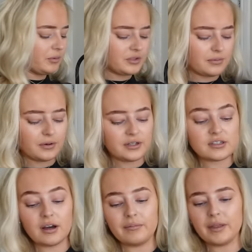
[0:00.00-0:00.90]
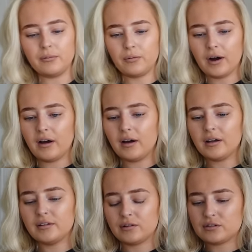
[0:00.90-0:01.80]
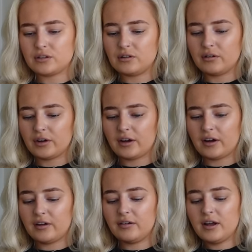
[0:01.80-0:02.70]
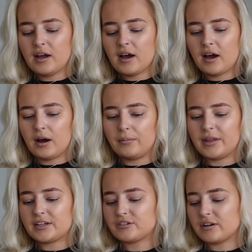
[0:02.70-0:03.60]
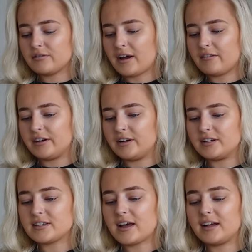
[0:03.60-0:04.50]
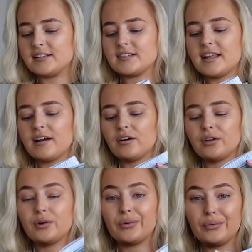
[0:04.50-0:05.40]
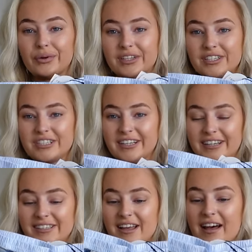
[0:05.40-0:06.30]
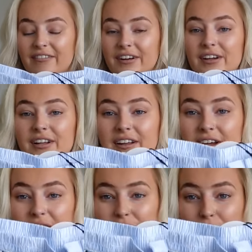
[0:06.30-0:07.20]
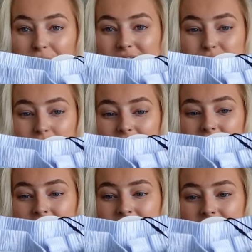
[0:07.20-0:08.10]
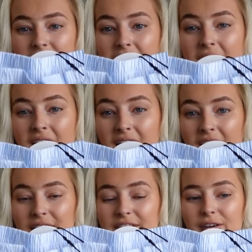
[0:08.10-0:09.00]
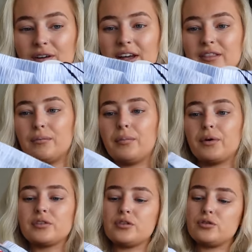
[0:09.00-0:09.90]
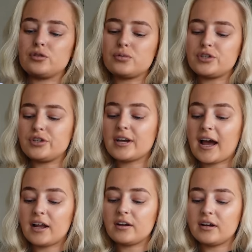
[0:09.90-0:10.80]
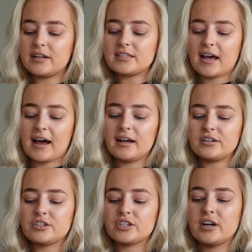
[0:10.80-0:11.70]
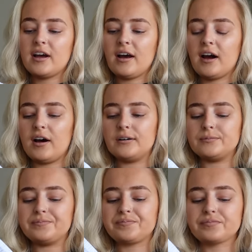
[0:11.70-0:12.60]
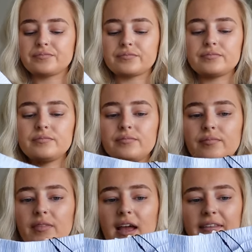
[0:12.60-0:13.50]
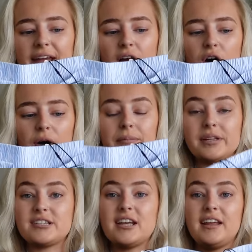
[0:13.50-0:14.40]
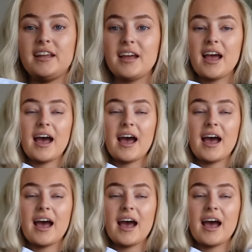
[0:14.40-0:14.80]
once upon a time they were, not too long ago. They're Stradivarius, and they are the coolest jeans ever. Look at the waistband. They've got like the boxer shorts, which you can unattach, and they are petite.